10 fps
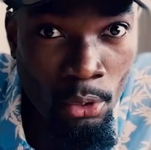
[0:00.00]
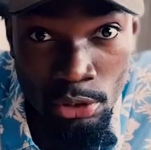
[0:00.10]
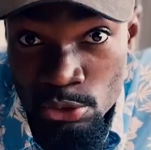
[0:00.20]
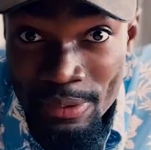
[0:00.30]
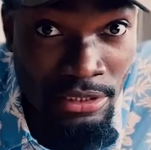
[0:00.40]

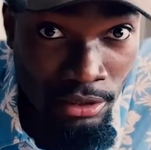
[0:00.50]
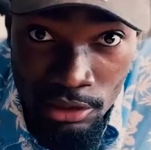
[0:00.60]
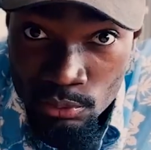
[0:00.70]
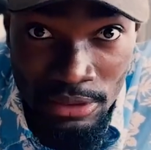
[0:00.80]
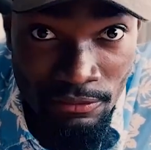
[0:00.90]
or
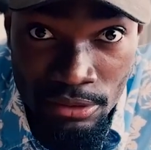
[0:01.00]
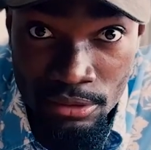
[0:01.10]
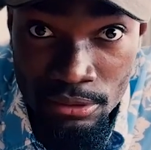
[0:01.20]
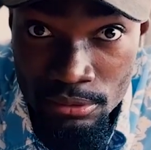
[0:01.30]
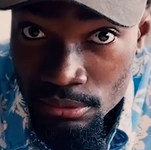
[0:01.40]
$20, whatever
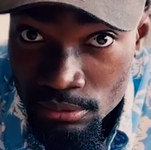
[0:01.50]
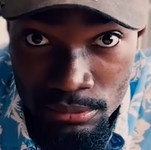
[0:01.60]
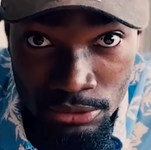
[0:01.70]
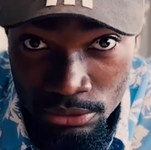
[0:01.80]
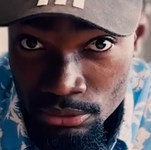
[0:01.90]

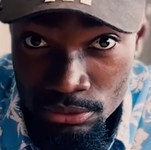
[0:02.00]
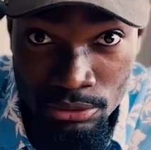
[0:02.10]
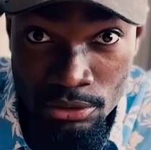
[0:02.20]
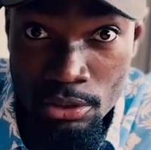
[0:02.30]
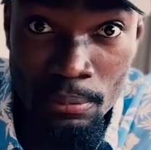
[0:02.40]
the